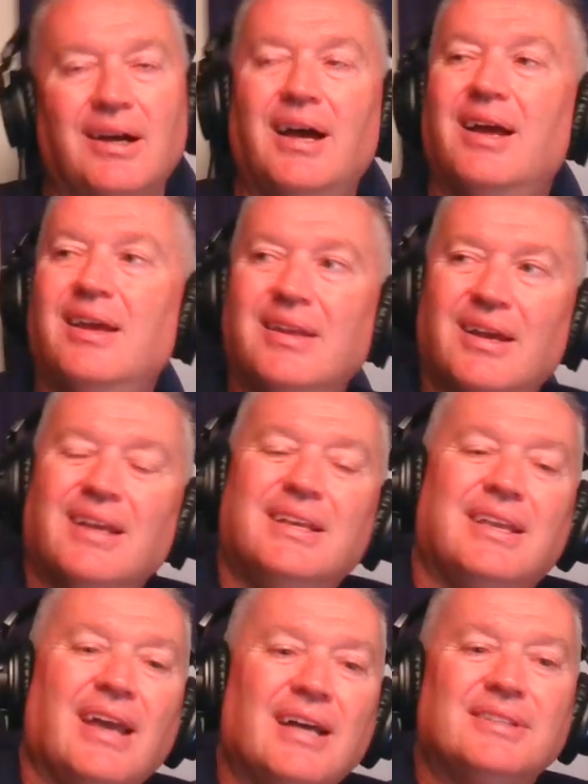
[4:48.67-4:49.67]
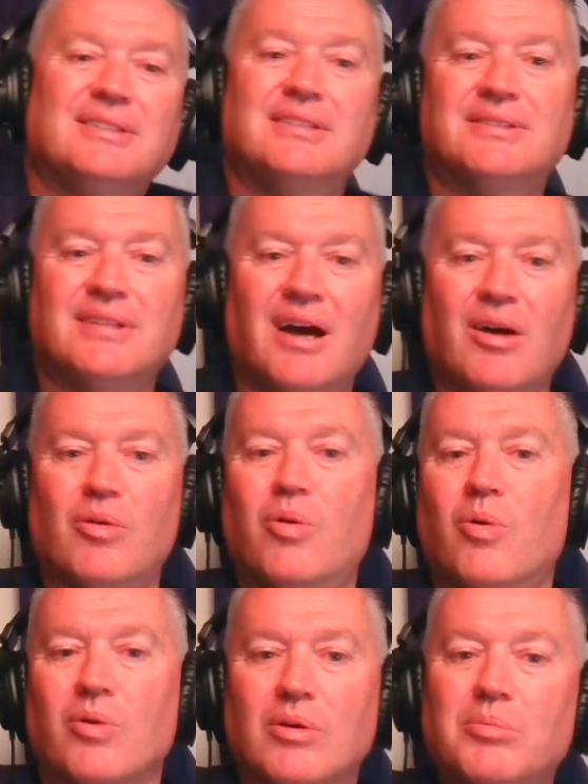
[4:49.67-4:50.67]
I guess it's not
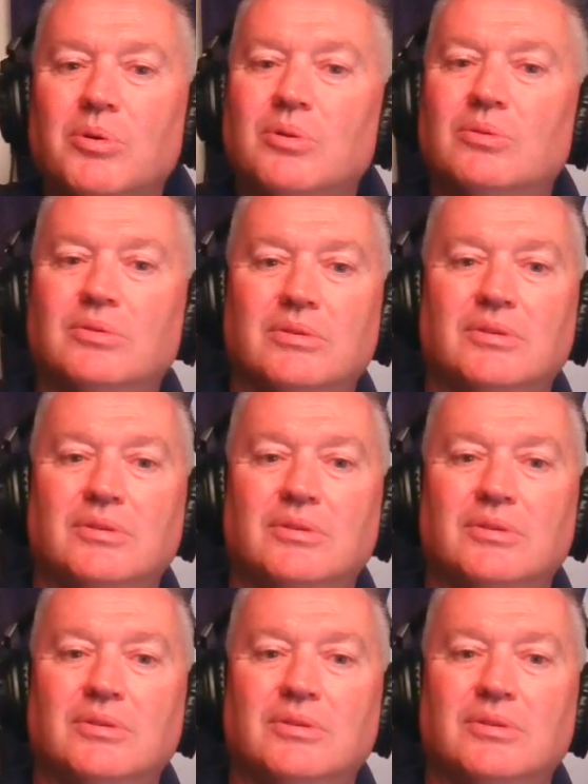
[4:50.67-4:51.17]
horrible.